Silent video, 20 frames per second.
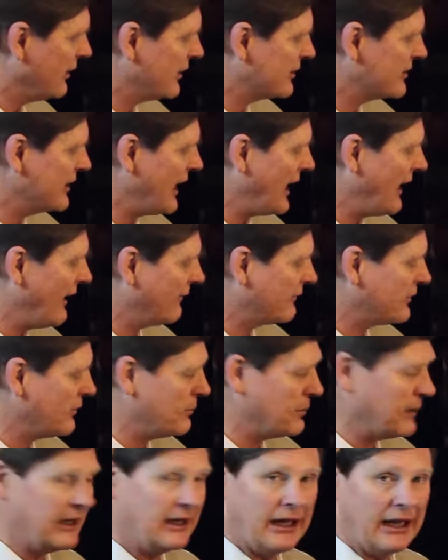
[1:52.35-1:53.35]
doesn't have
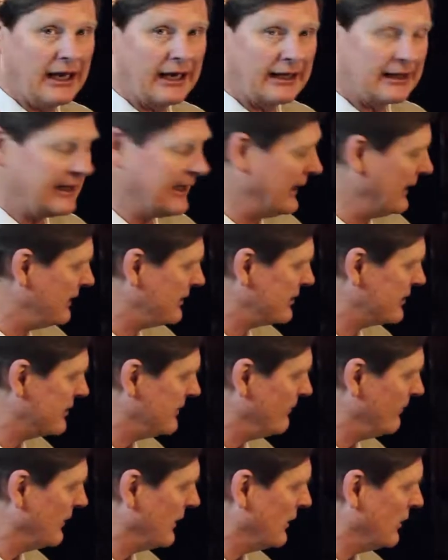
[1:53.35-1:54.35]
to be like this